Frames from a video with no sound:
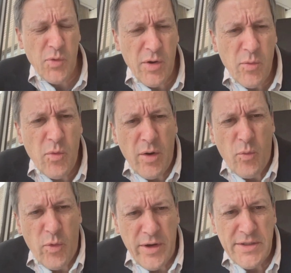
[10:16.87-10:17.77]

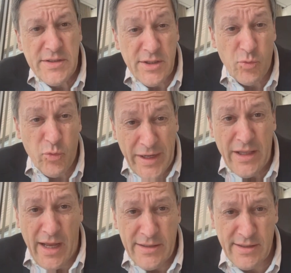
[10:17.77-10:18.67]
Where does this
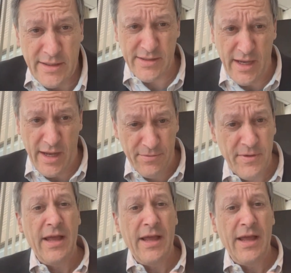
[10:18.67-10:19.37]
realize itself?